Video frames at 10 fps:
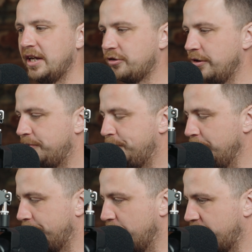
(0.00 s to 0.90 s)
so it's
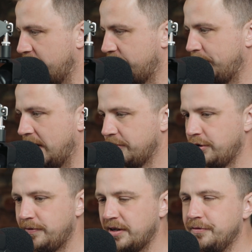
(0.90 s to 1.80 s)
beautiful. So it's about
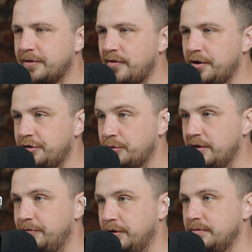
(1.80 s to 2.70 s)
2,500 square
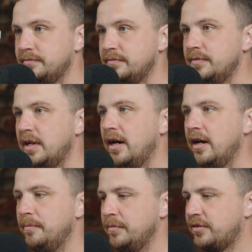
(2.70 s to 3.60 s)
foot.
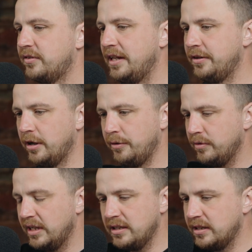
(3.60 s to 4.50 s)

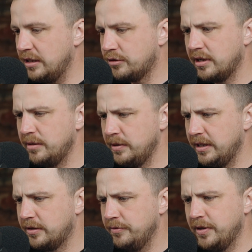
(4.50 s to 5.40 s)
Standalone,
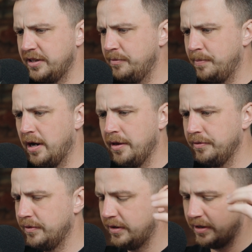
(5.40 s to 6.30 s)
incredibly converted barn.